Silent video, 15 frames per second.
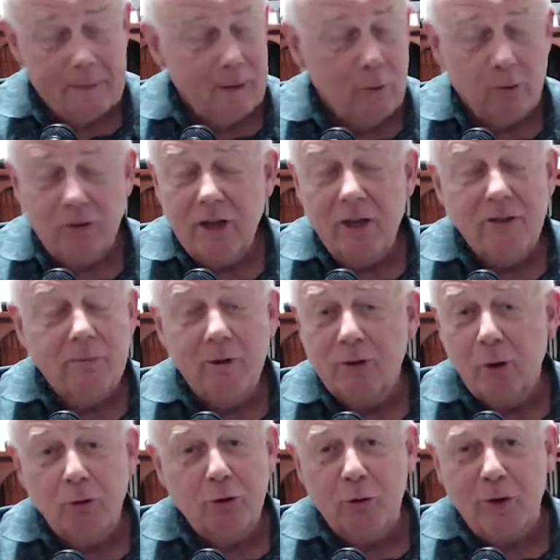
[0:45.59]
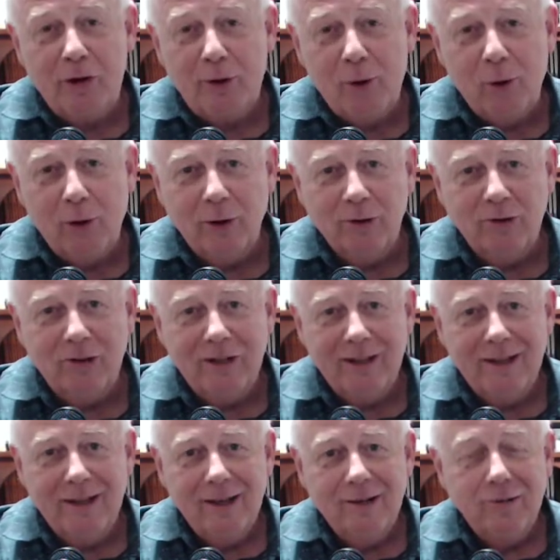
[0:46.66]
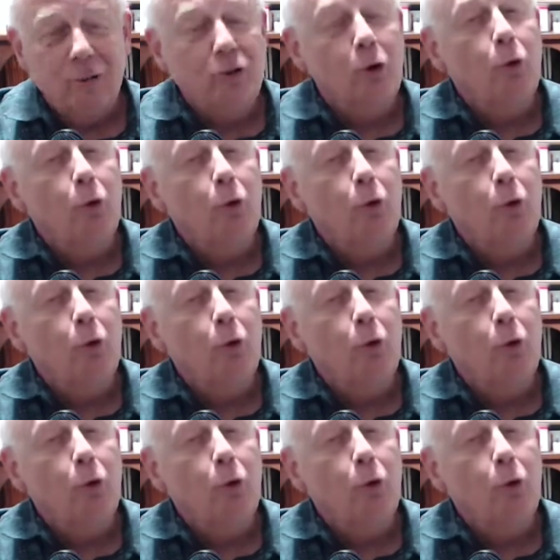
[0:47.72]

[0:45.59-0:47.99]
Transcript: was nothing but those three chords. So you're